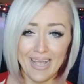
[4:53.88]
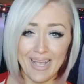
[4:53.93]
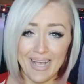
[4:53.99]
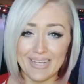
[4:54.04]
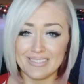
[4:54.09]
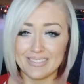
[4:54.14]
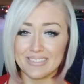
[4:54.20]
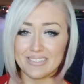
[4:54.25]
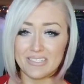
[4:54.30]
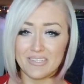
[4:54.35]

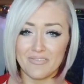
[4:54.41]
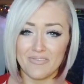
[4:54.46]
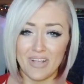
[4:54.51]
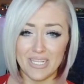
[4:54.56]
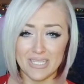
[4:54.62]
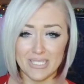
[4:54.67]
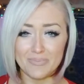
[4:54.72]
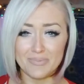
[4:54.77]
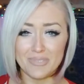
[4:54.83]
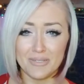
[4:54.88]
hasn't
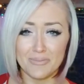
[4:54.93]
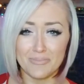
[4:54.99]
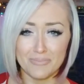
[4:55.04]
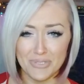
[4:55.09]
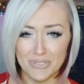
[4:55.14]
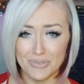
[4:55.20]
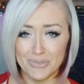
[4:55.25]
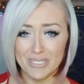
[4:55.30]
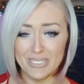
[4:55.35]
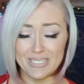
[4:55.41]
developed
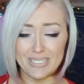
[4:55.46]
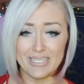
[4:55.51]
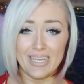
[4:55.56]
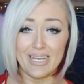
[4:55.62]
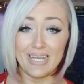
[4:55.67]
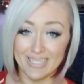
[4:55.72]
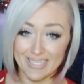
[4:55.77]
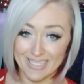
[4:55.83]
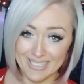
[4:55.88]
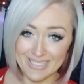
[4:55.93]
immunity
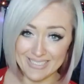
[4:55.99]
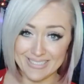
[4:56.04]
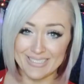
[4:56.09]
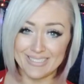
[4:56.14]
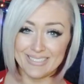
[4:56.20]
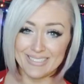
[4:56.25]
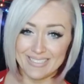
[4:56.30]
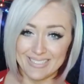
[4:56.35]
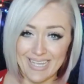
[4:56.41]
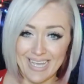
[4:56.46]

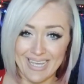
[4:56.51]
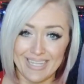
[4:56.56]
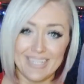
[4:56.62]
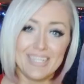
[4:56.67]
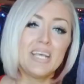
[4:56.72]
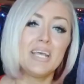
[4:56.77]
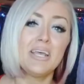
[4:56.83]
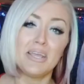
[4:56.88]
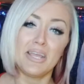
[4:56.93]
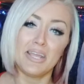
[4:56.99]
against yet.
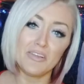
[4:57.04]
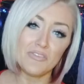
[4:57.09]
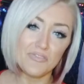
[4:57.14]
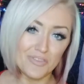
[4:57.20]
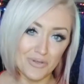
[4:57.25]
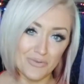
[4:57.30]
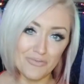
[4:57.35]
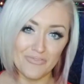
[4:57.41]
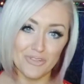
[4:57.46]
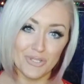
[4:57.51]
If
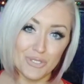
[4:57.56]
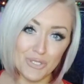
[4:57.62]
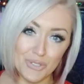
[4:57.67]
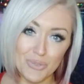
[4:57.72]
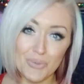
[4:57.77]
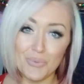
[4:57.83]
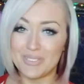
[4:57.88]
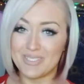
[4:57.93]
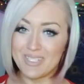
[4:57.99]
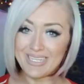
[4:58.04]
the flu
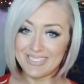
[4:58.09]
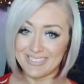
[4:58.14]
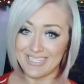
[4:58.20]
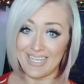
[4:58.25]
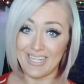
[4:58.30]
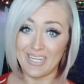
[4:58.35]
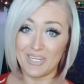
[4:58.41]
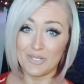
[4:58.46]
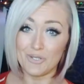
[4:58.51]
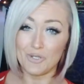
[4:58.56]
was
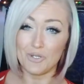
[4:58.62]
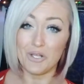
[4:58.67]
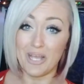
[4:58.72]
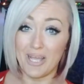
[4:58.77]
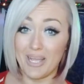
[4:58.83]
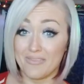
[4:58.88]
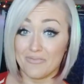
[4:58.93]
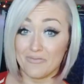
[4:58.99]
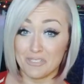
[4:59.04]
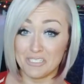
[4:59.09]
identical
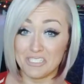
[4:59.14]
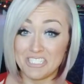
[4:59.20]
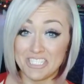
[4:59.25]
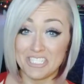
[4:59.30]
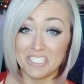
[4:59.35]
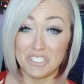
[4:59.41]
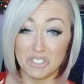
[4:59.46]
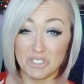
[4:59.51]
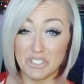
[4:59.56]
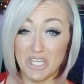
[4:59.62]
every
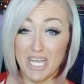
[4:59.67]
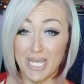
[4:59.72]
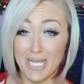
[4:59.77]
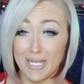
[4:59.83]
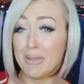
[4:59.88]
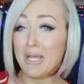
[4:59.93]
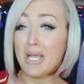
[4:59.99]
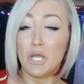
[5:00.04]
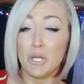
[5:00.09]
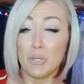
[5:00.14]
single time,
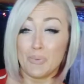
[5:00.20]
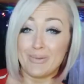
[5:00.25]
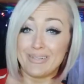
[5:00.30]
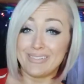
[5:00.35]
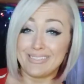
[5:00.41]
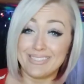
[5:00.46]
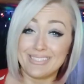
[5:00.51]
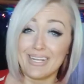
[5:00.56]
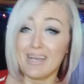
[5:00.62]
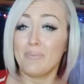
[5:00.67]
we'd
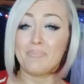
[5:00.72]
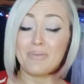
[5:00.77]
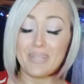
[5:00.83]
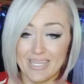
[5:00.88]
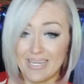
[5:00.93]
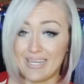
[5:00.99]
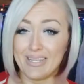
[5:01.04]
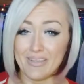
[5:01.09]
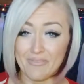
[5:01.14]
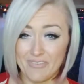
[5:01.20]
stop
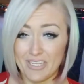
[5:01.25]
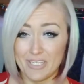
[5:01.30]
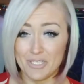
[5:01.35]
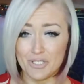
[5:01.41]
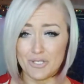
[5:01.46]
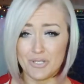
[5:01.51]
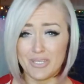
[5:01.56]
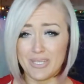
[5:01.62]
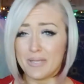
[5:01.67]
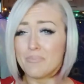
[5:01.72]
getting
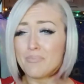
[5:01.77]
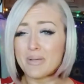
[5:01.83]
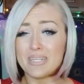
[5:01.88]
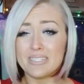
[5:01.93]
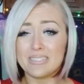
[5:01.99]
eventually. But